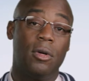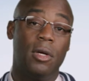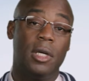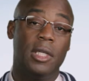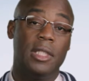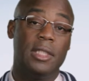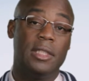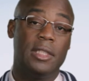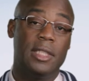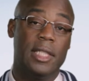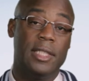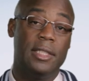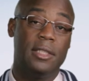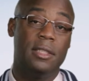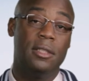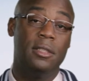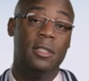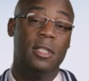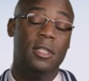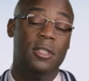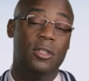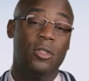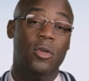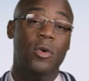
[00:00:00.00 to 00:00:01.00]
organization
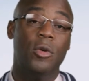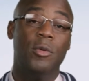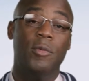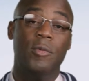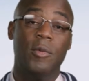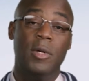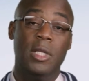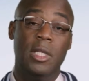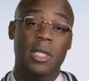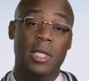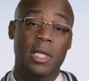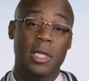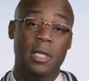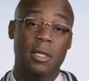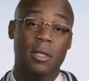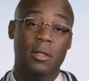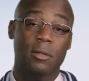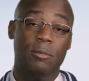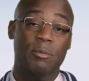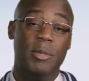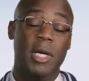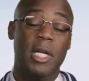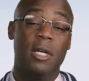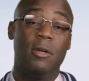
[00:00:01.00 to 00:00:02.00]
so it would
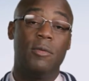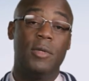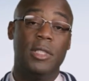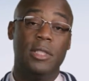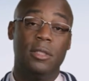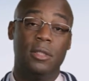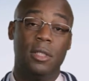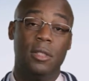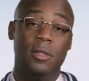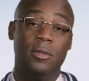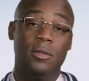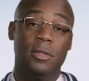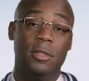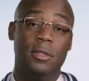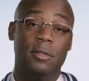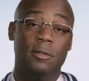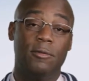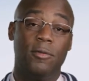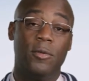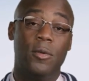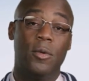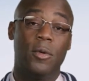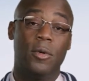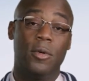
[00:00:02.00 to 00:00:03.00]
yield better results
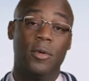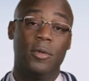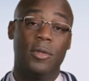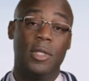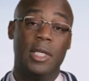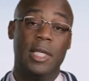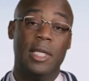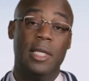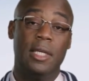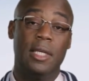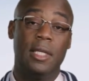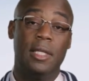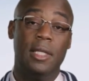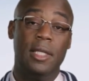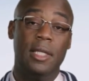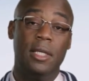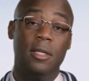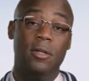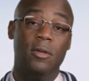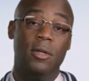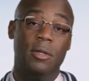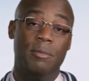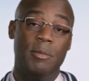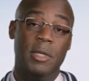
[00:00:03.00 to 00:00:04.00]
for the
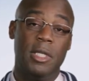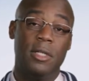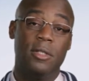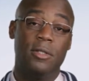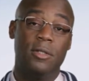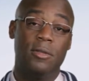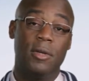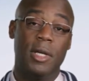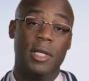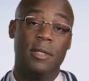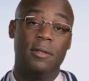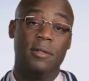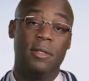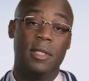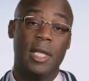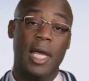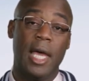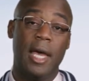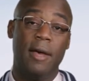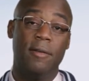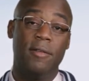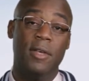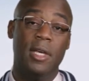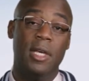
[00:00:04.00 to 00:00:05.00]
clinical administrative
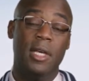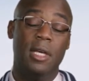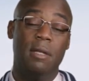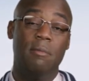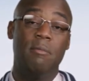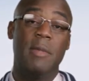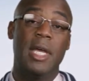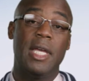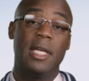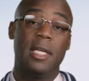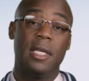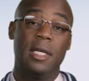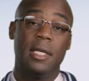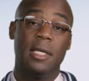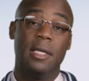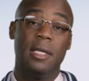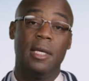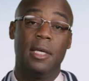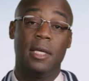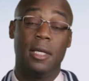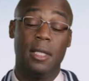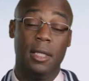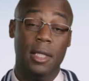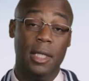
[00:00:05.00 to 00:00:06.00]
staff in making
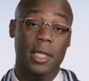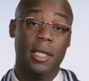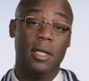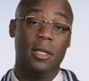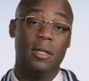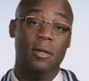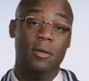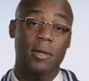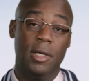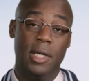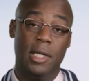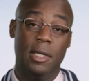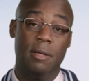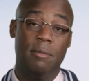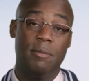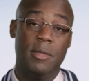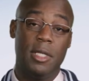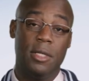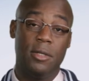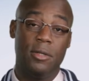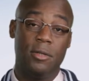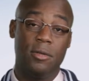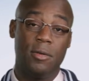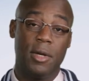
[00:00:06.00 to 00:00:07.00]
clinical and
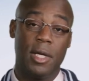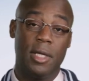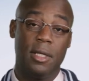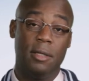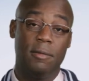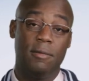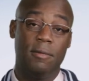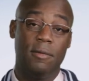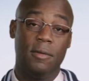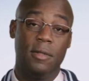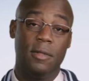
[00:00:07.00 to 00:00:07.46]
administrative